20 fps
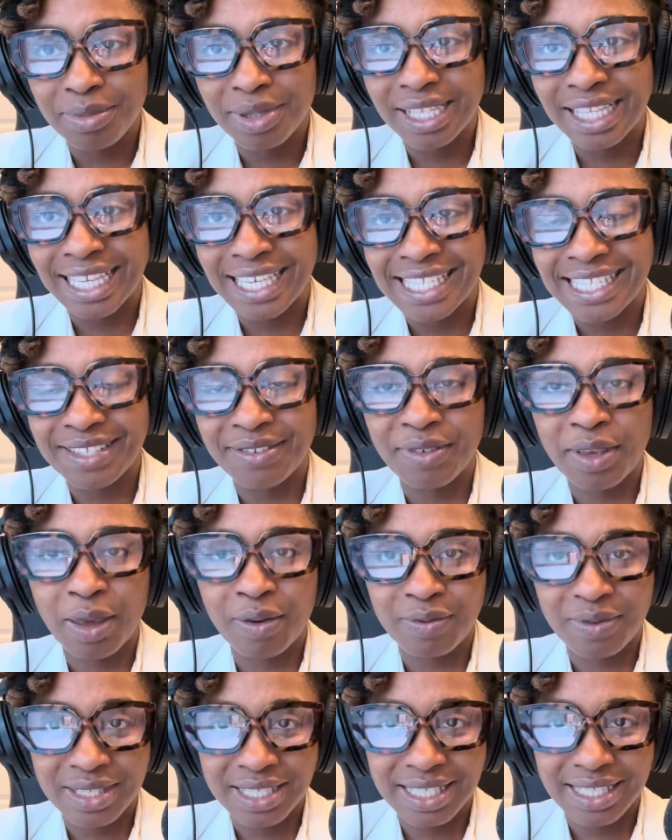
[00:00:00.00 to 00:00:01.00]
place of
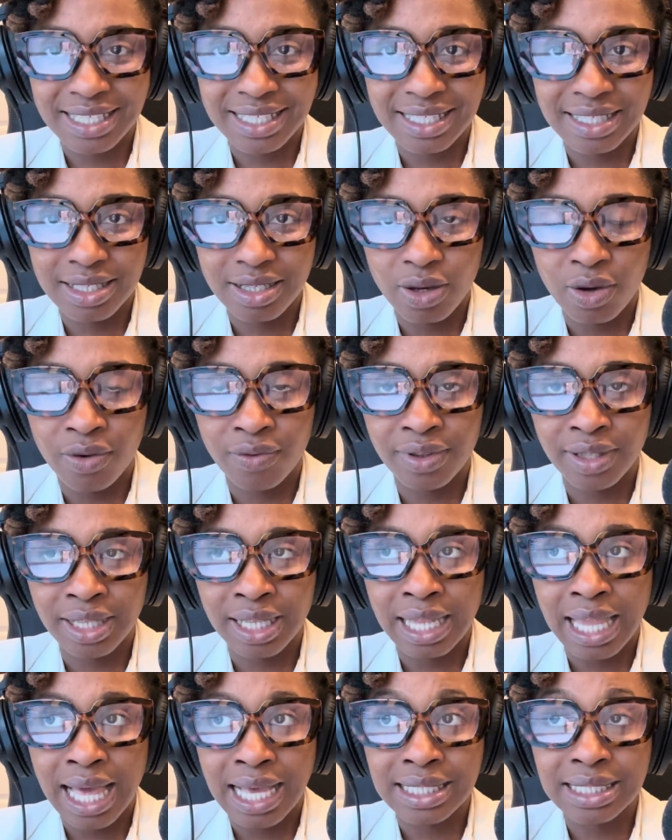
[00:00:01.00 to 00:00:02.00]
emphasis over the
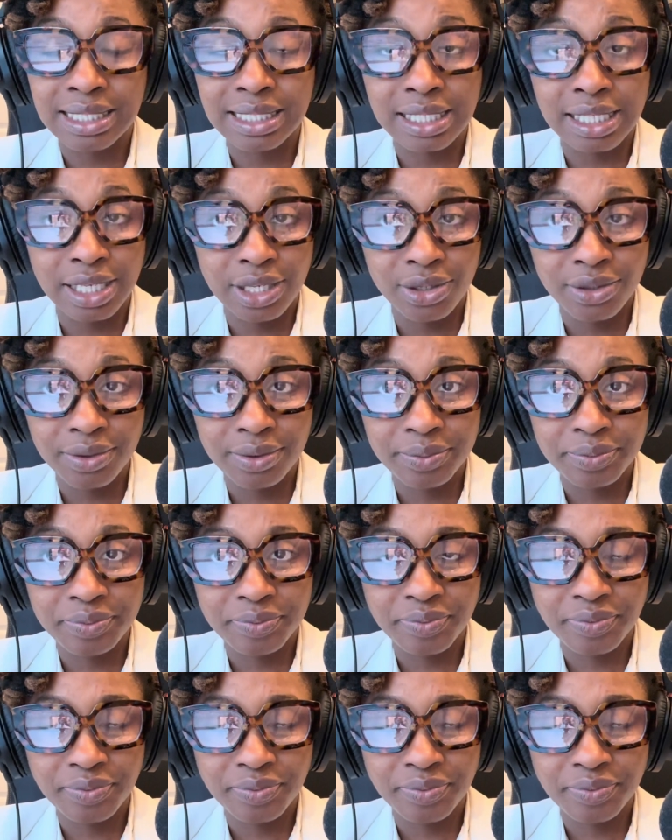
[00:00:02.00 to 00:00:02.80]
last year,